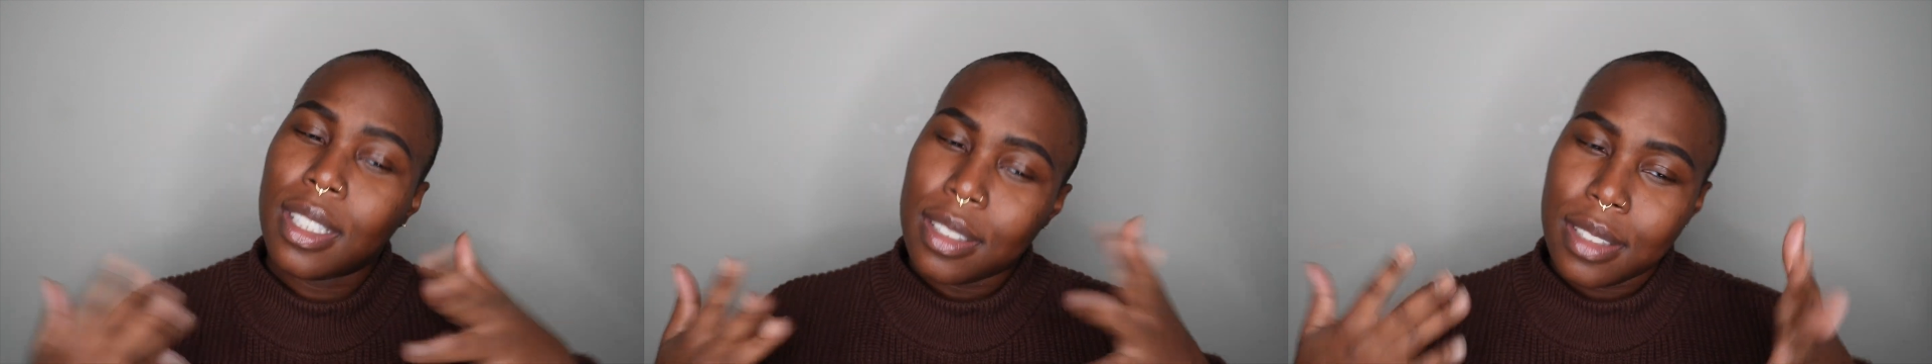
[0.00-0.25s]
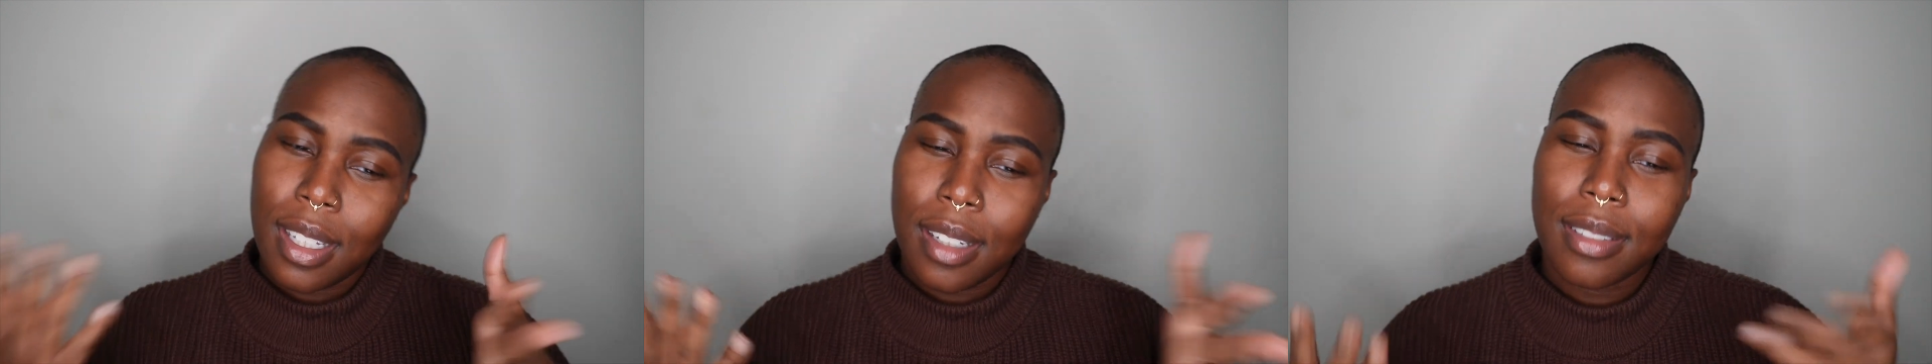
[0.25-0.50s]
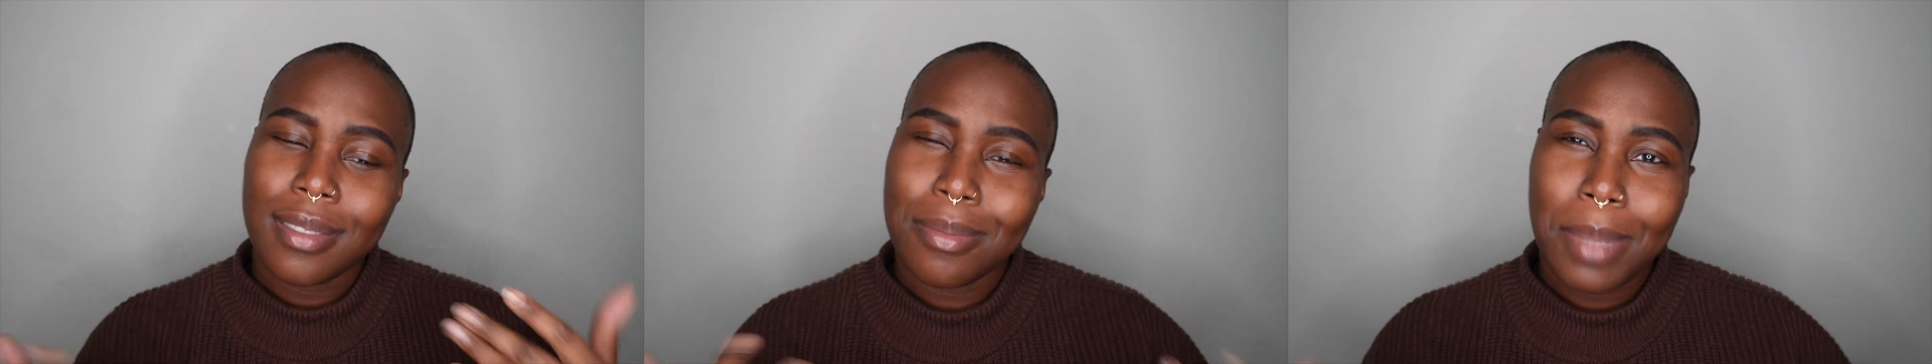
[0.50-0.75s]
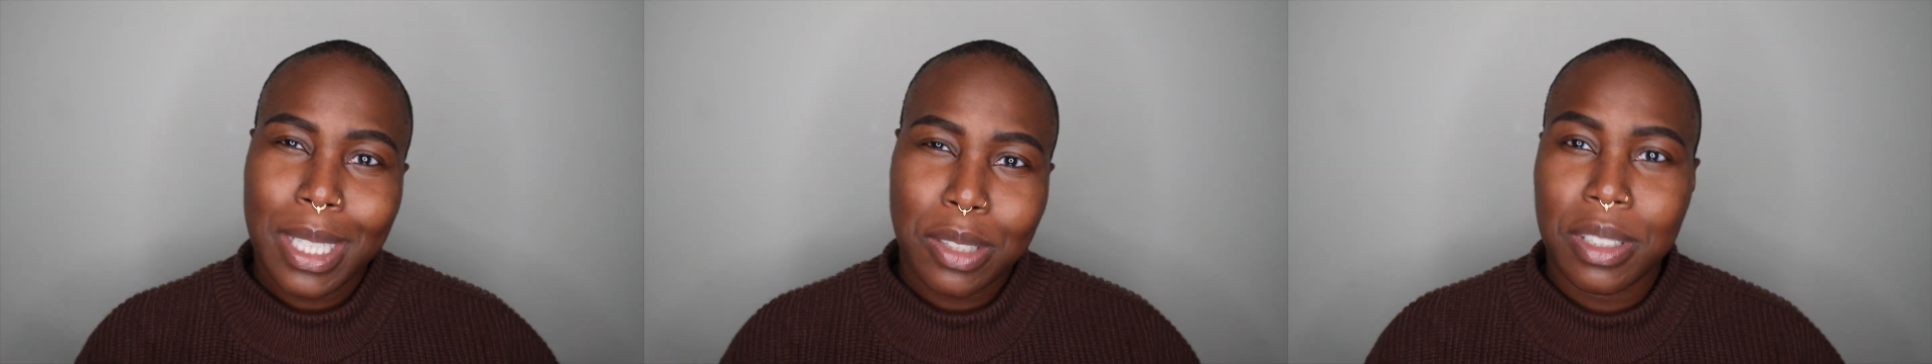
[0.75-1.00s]
So
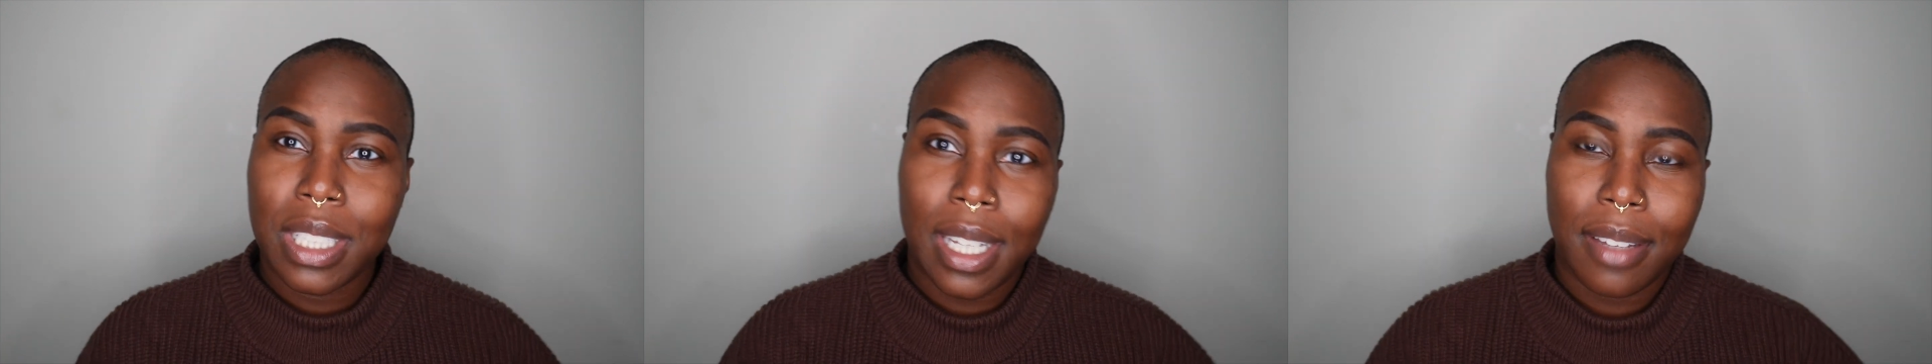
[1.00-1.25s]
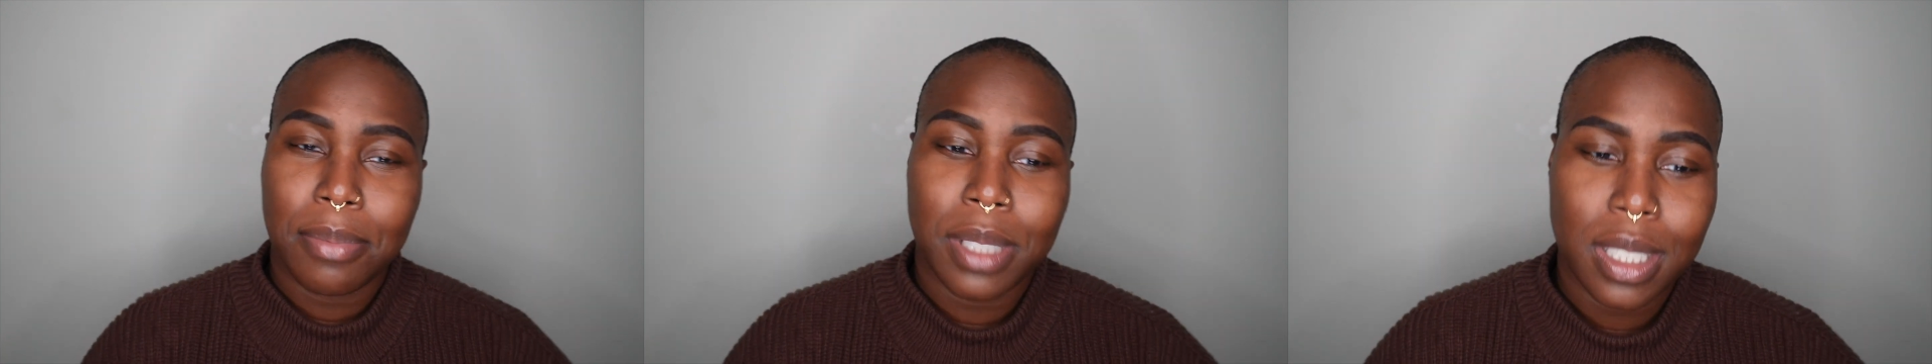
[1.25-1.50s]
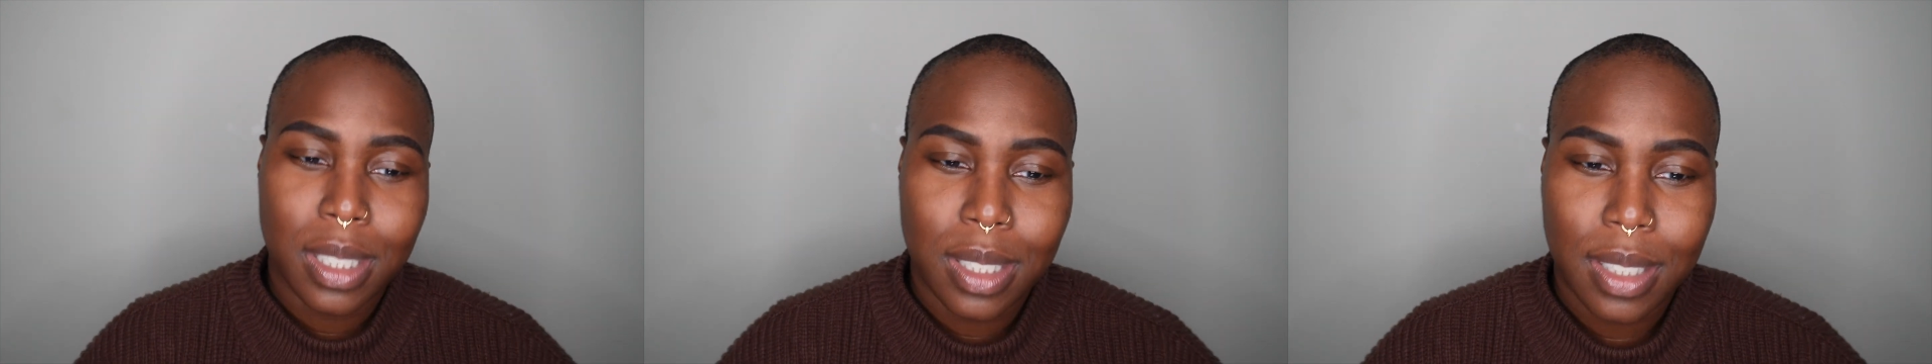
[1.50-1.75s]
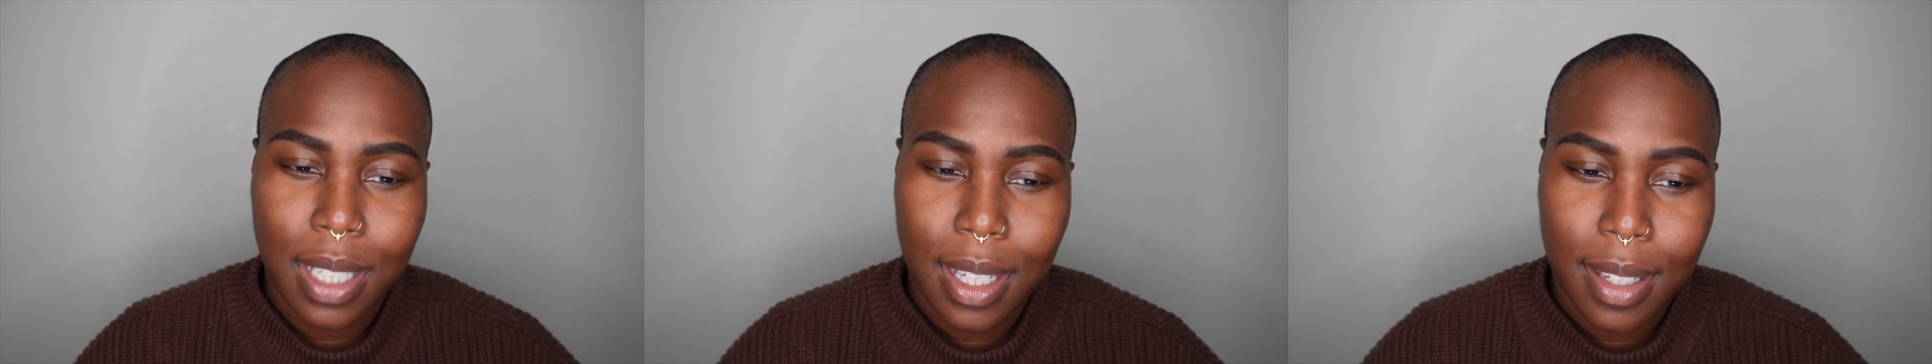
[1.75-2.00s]
about 3.5 minutes.